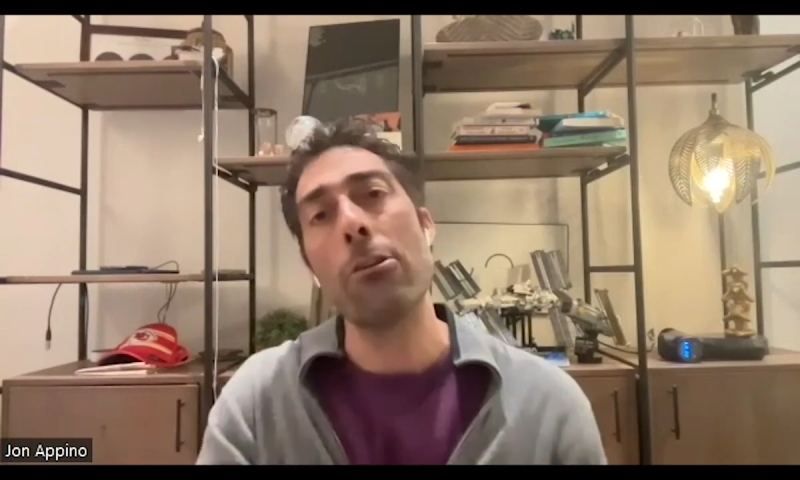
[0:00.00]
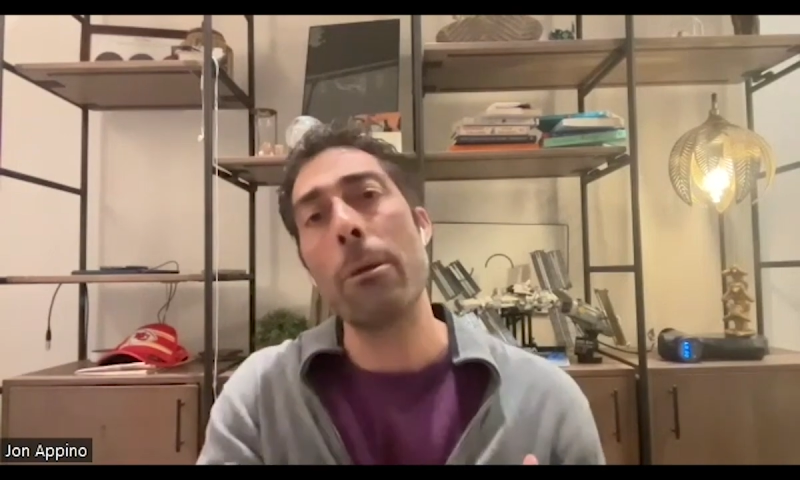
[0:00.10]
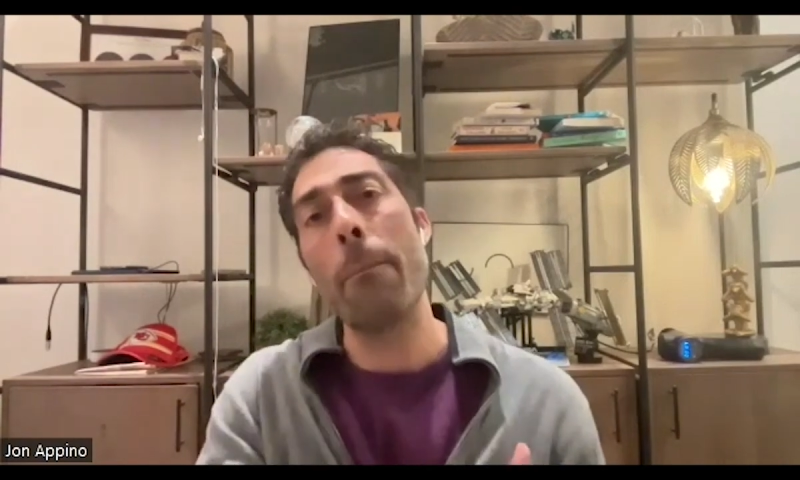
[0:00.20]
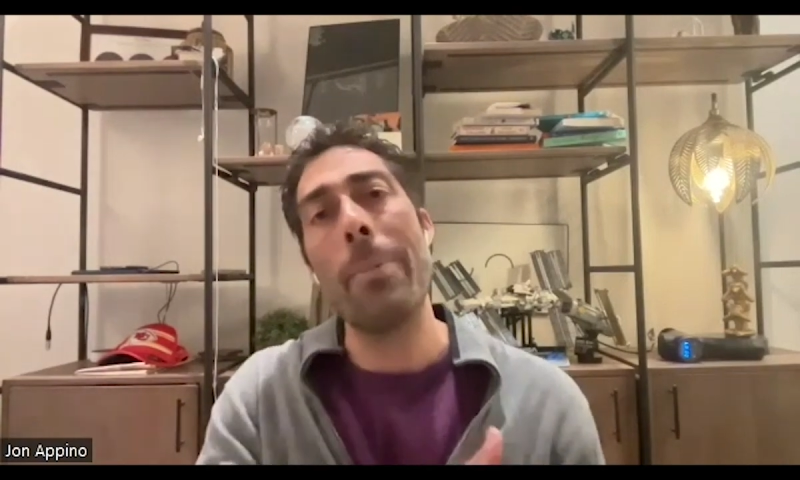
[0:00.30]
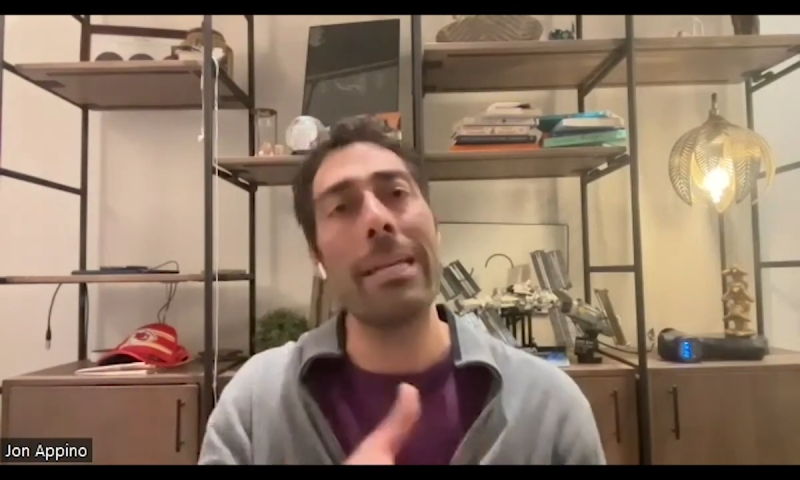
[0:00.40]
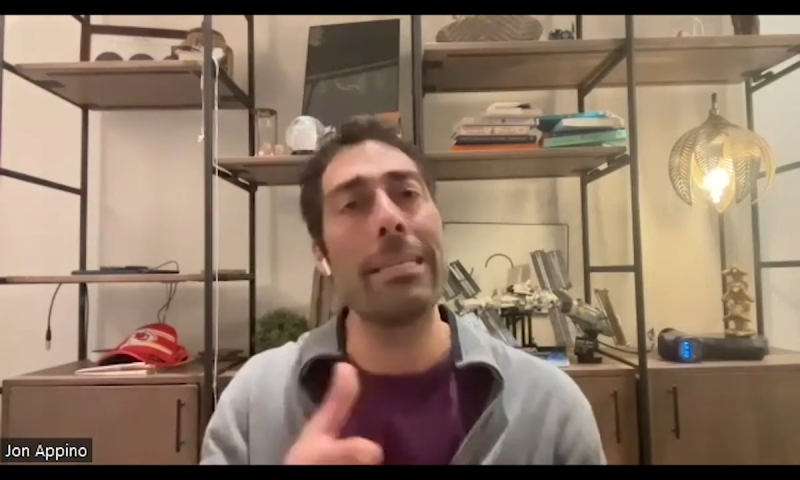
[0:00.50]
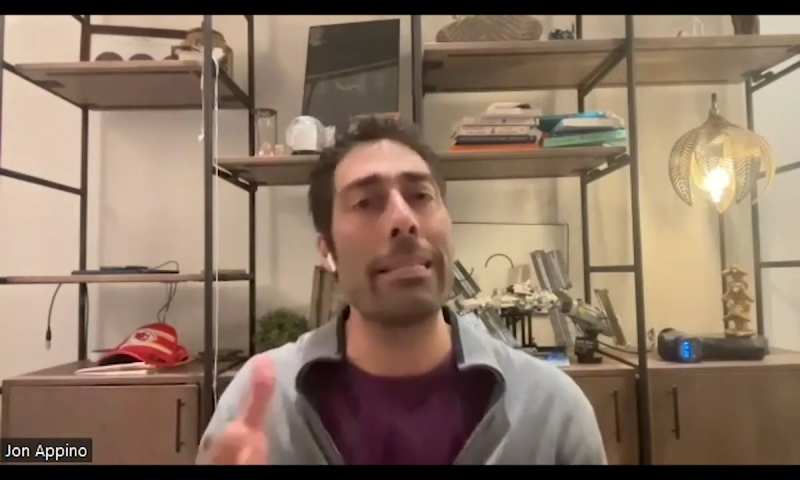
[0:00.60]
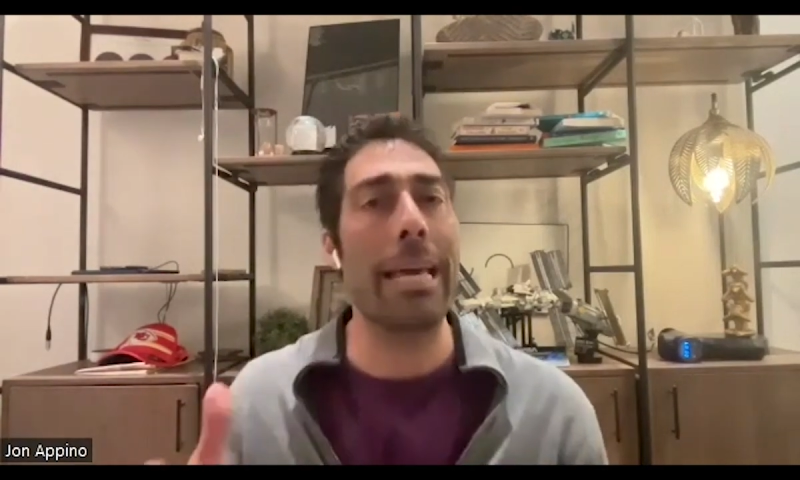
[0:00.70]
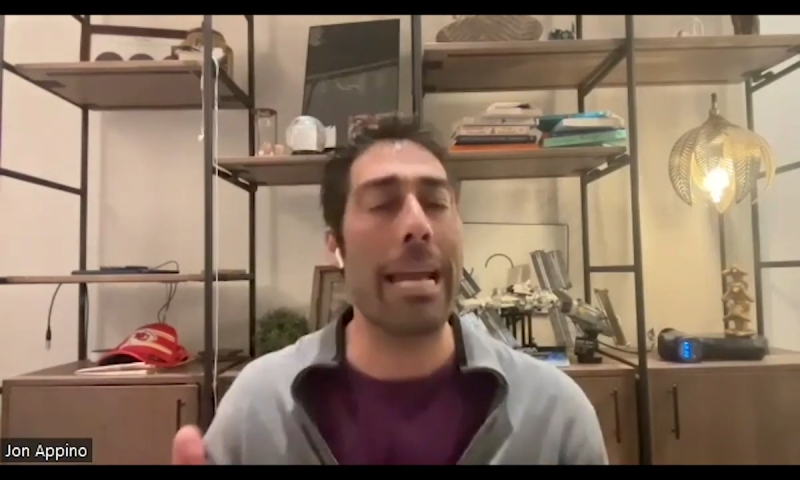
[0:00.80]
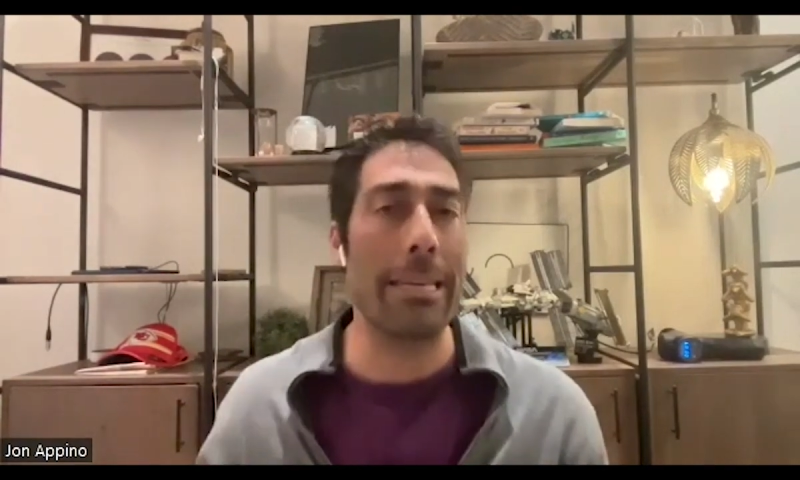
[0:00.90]
there's a big
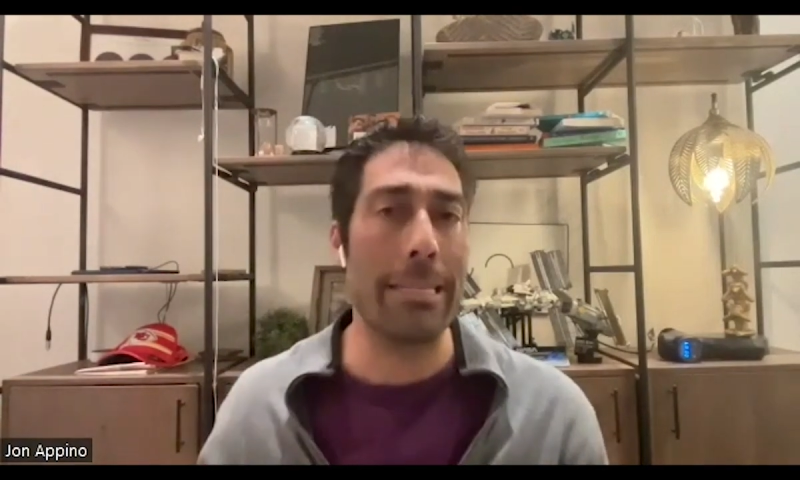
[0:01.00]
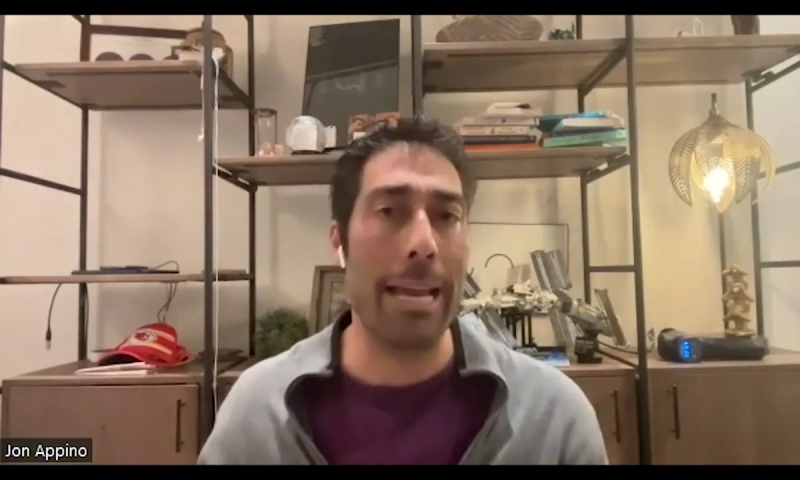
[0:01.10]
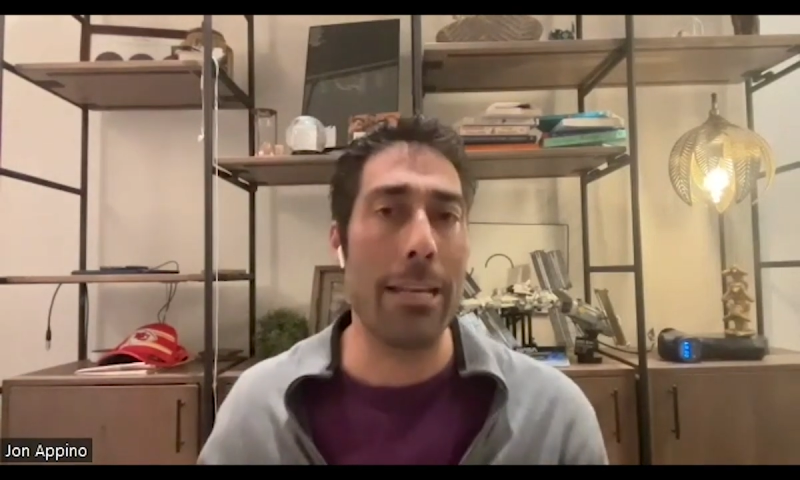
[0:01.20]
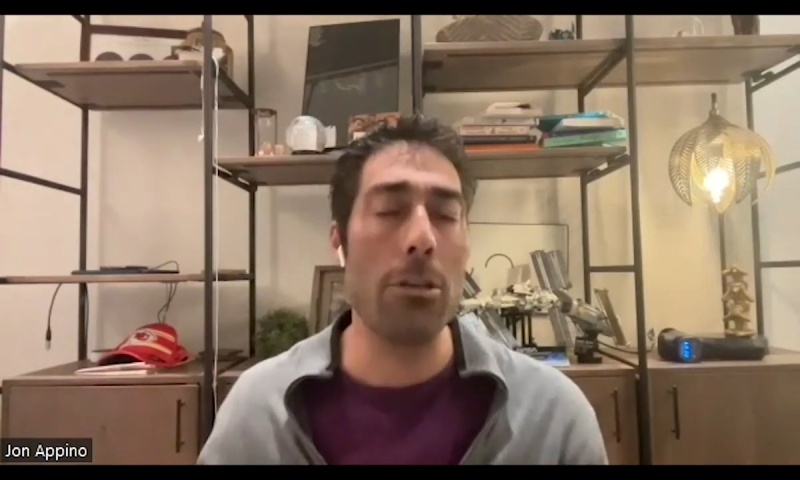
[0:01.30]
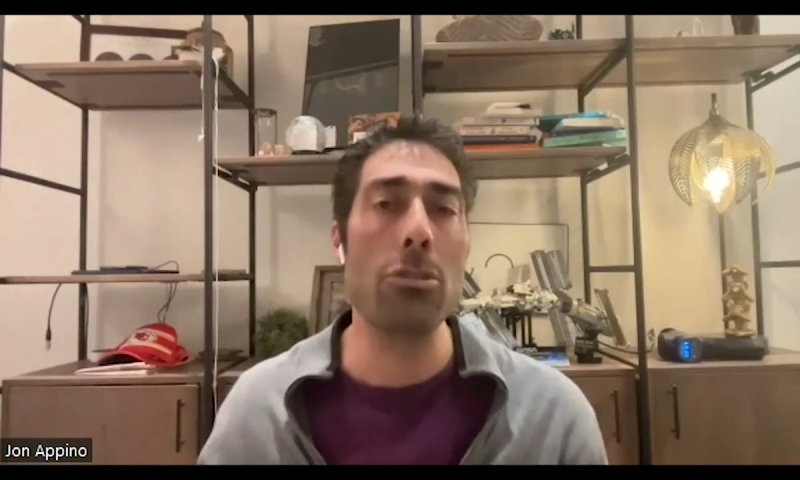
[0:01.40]
delay in the data.